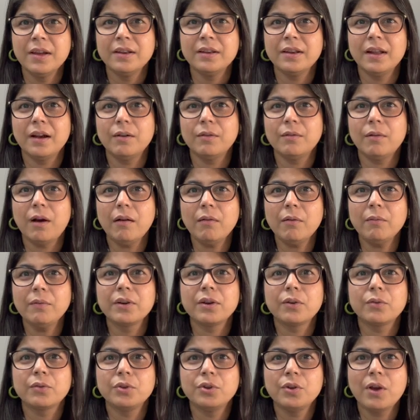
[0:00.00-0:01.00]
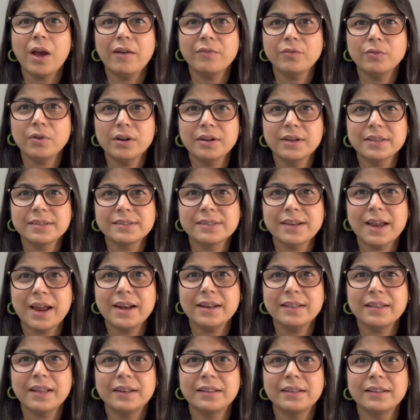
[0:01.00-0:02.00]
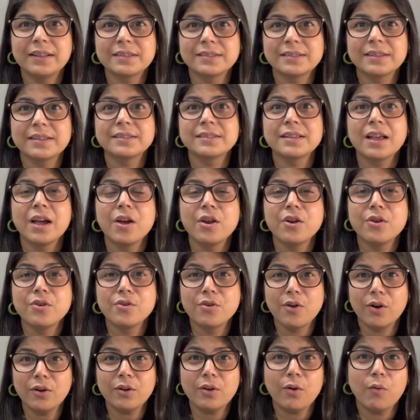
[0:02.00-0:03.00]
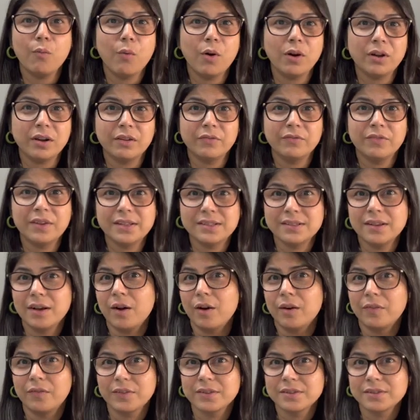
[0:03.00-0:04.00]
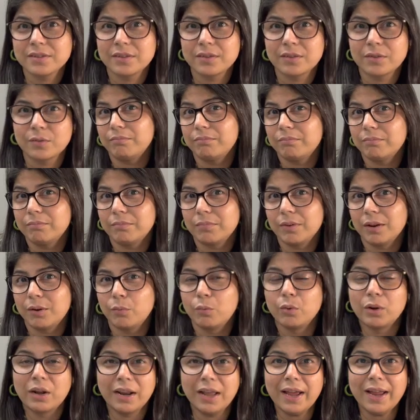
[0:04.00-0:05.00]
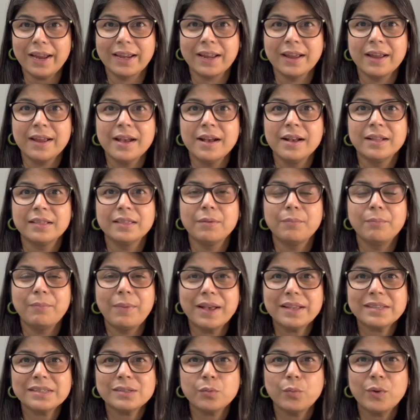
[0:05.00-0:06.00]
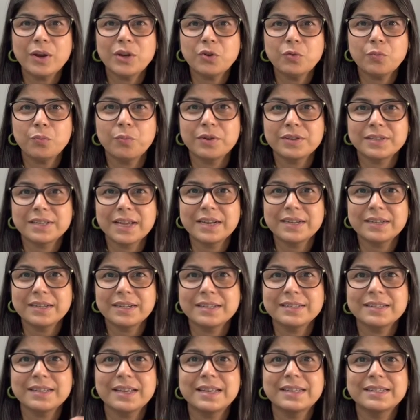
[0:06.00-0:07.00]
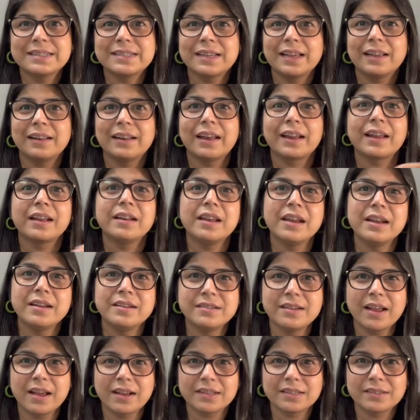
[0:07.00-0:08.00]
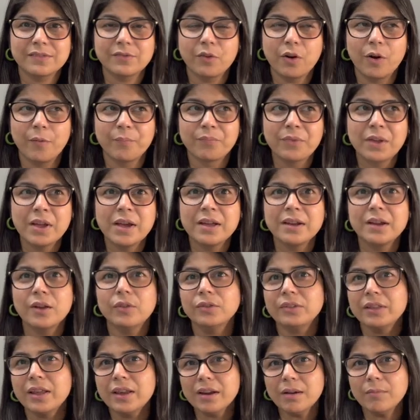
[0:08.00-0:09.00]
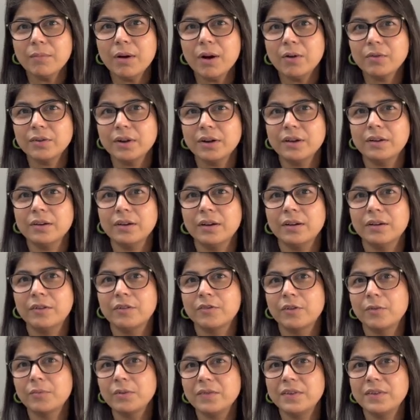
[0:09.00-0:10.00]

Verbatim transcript: now however you have to understand that this is not what a visa officer would like. The best way to present this is like an index form. Now think about it uh, from the